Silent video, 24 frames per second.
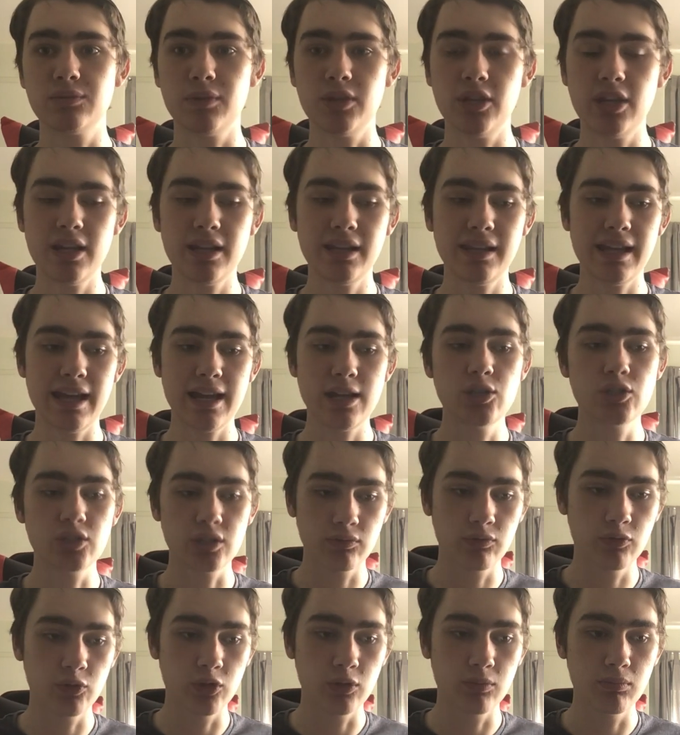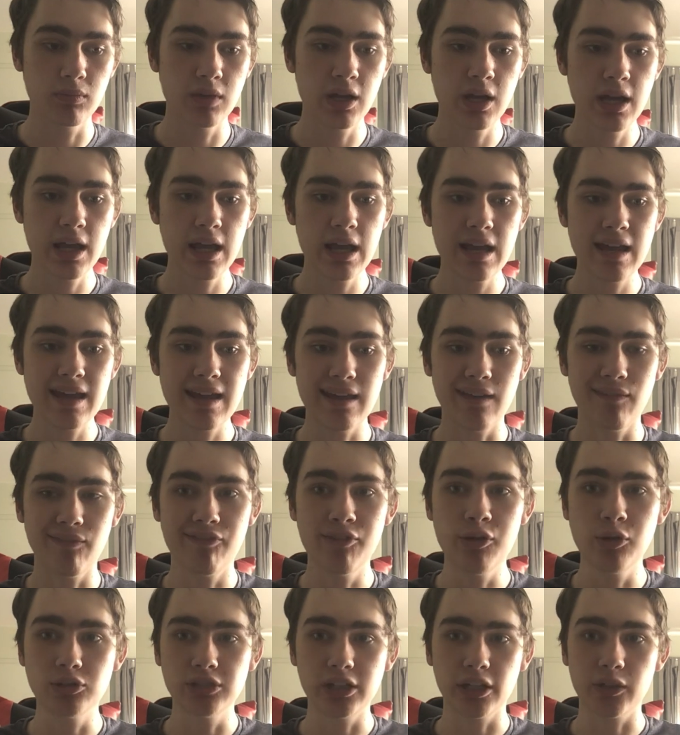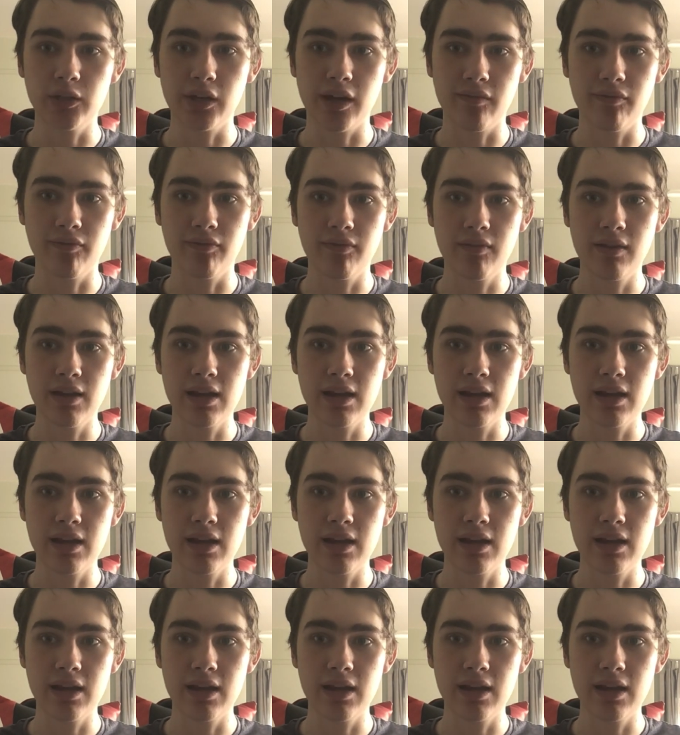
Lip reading: When you're in the engine room, it feels like you have